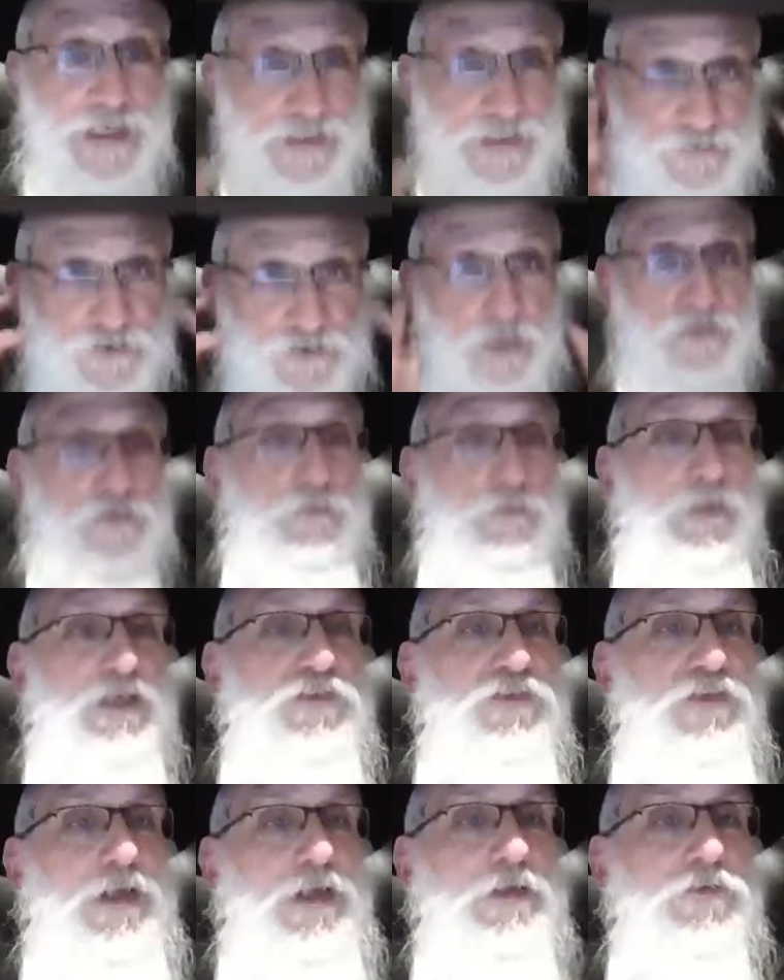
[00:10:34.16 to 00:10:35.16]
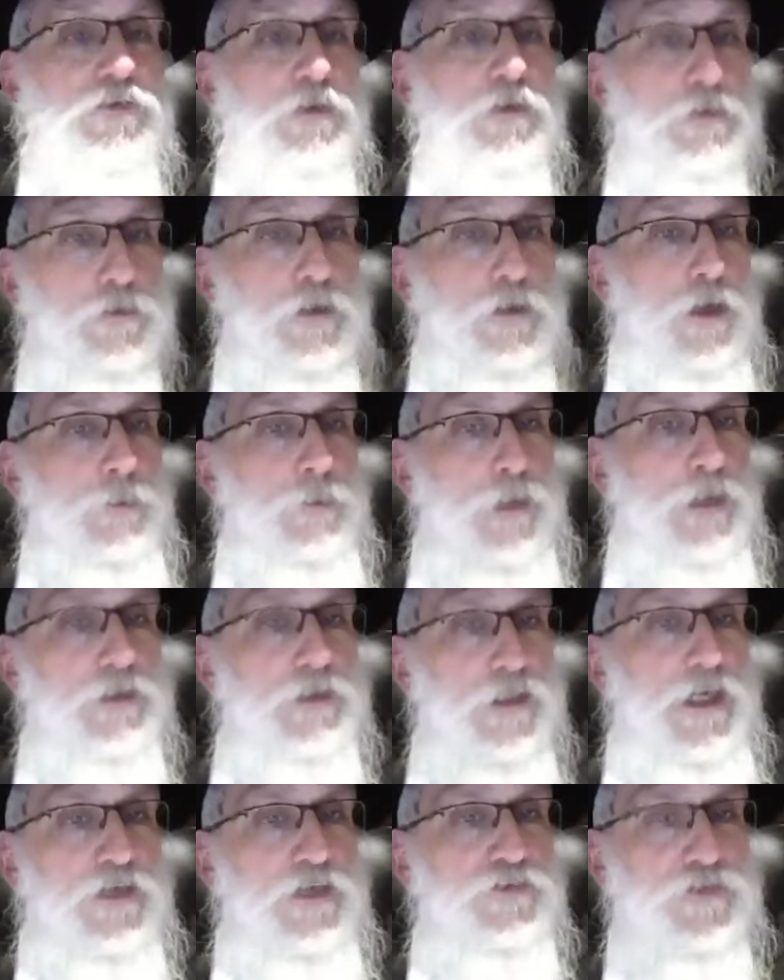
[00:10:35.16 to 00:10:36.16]
it doesn't make sense. Lama
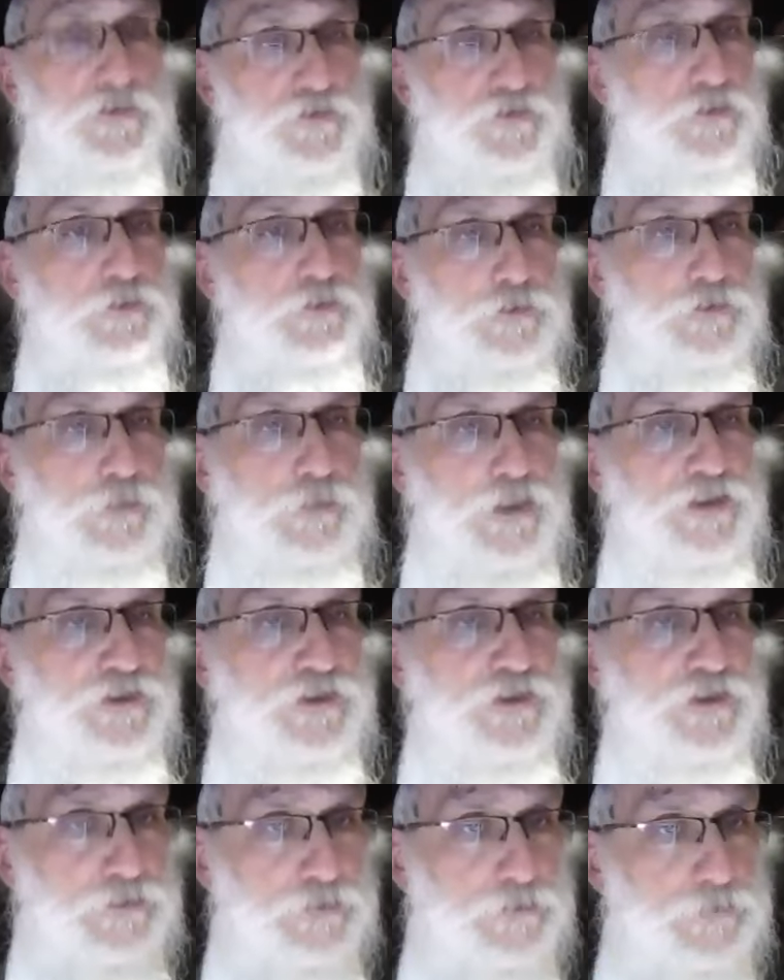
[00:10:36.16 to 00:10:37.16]
Reis, it's a good question.